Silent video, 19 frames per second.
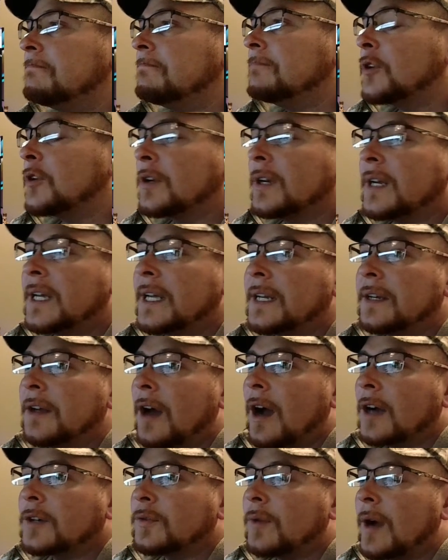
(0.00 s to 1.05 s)
gonna get
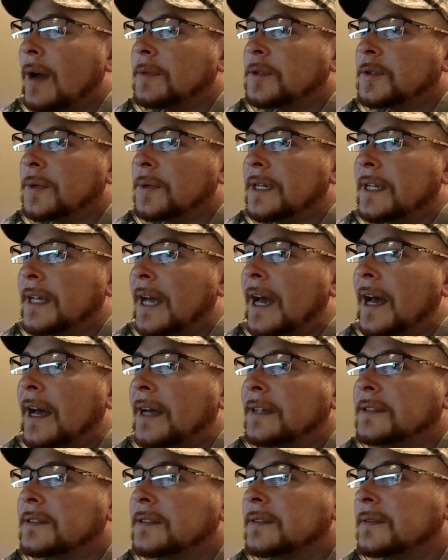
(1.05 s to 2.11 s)
knocked right between the
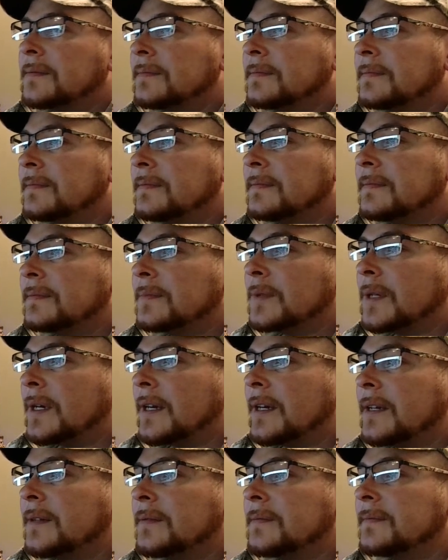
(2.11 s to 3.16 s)
eyes,
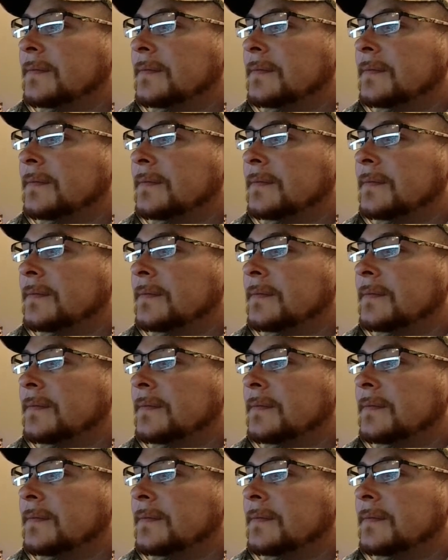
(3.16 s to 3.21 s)
okay.